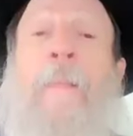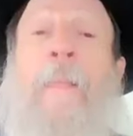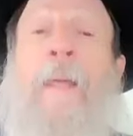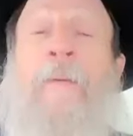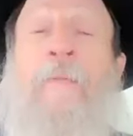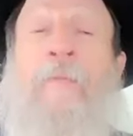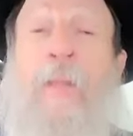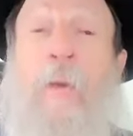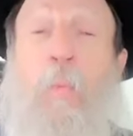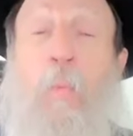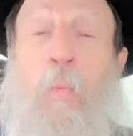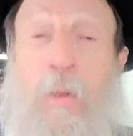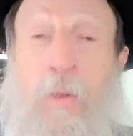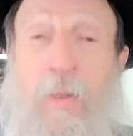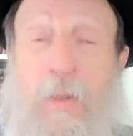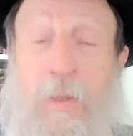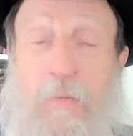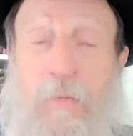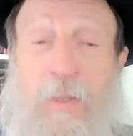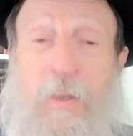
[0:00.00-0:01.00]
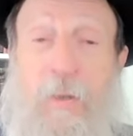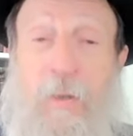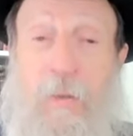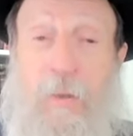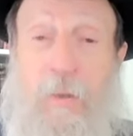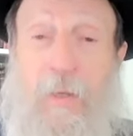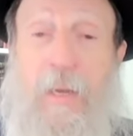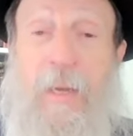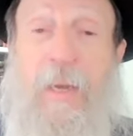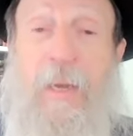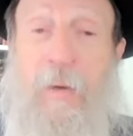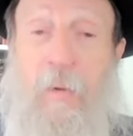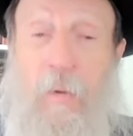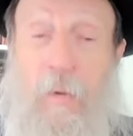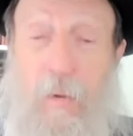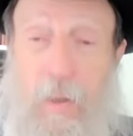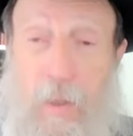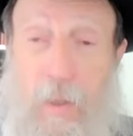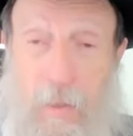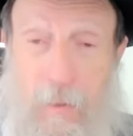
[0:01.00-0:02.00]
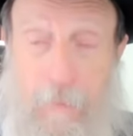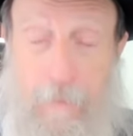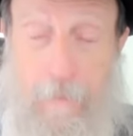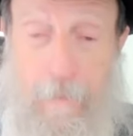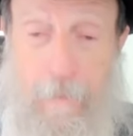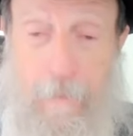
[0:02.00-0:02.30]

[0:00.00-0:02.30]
if they wouldn't have occurred at all.